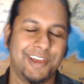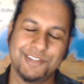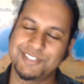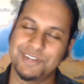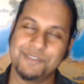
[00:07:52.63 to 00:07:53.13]

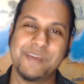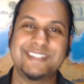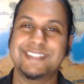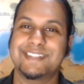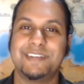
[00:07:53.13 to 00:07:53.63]
So
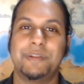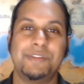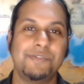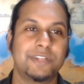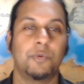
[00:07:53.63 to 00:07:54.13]
basically, when
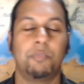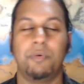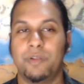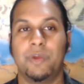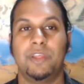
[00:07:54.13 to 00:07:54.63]
you get to a
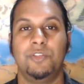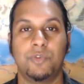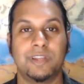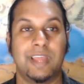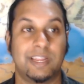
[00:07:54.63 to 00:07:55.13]
point where you
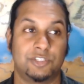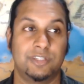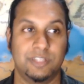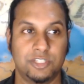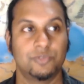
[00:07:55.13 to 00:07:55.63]
can actually
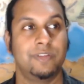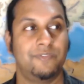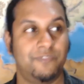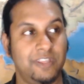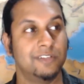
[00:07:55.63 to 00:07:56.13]
literally
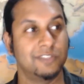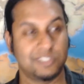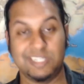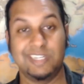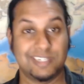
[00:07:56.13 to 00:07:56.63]
feel,
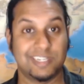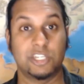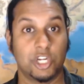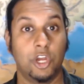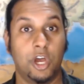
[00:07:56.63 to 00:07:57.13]
see, and
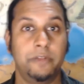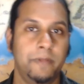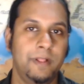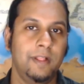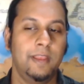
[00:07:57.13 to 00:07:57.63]
touch a god
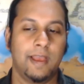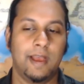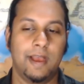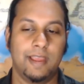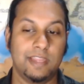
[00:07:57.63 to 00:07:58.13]

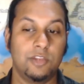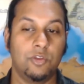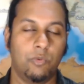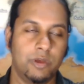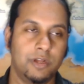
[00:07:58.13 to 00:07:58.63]
in
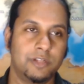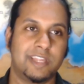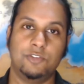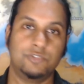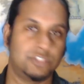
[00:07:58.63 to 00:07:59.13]
your world,
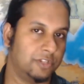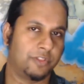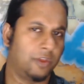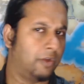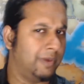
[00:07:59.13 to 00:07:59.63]
and you still
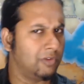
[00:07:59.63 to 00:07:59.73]
go, well,